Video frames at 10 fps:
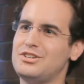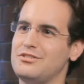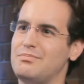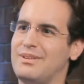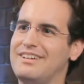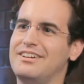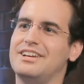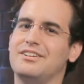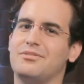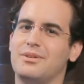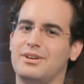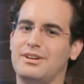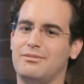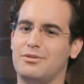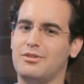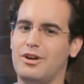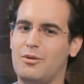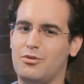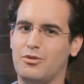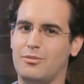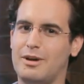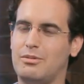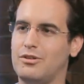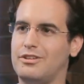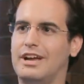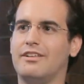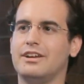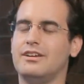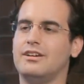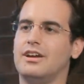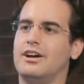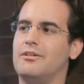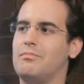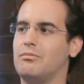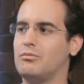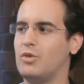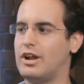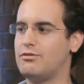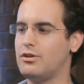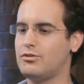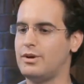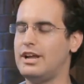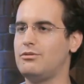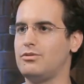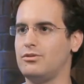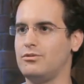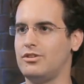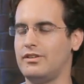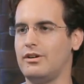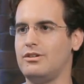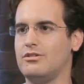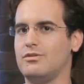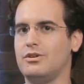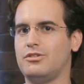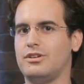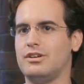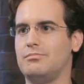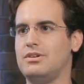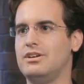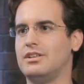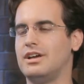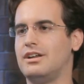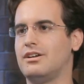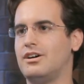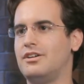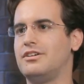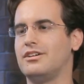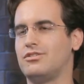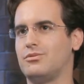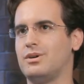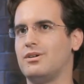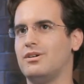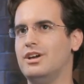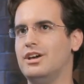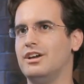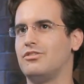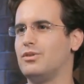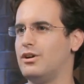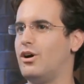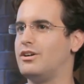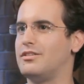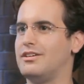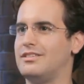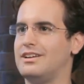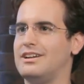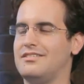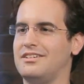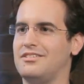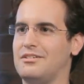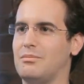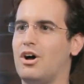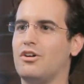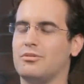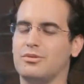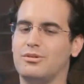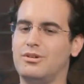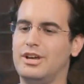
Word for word: of polarity was really helpful for my personality. When I first went out for Singularity University, being in that context where it's really hard to think that anything is impossible,